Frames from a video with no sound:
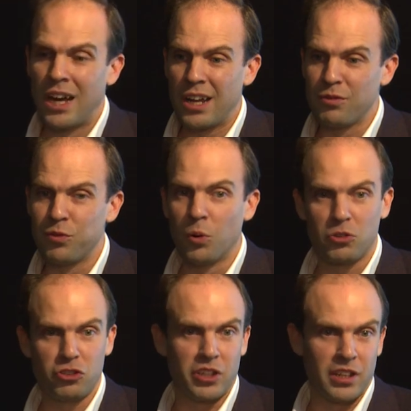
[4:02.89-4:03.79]

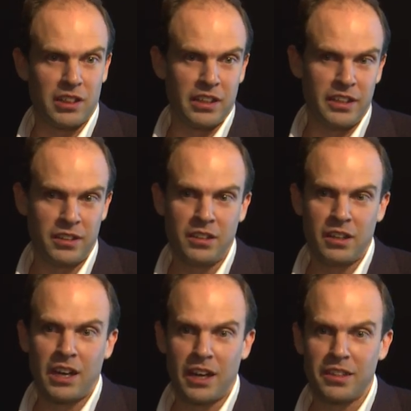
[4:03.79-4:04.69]
Unfortunately,
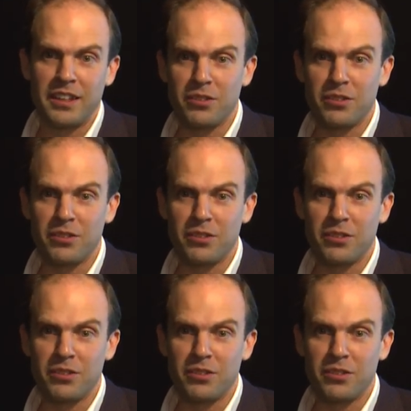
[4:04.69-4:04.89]
I think